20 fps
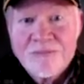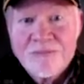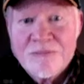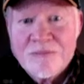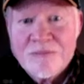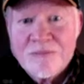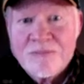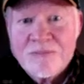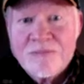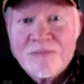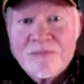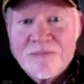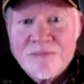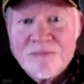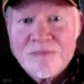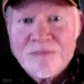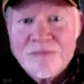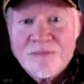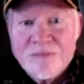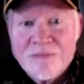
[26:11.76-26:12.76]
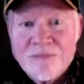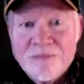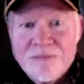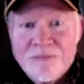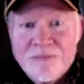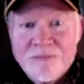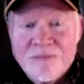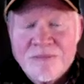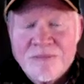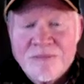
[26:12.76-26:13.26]

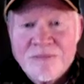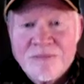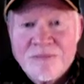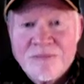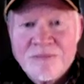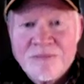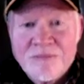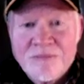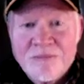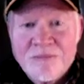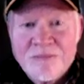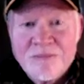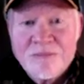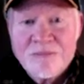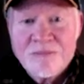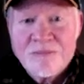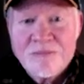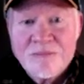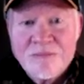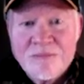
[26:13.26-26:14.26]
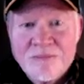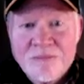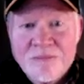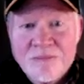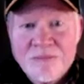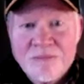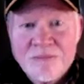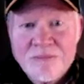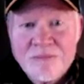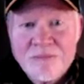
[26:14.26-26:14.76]

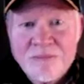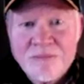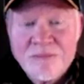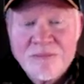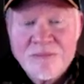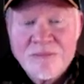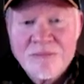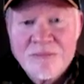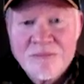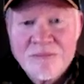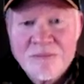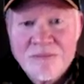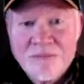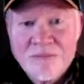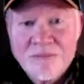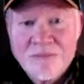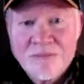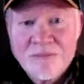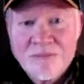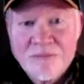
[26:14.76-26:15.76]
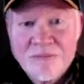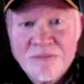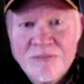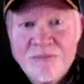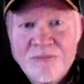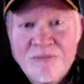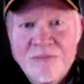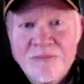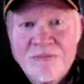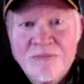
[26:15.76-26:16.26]

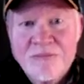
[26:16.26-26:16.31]
The person shown says nothing.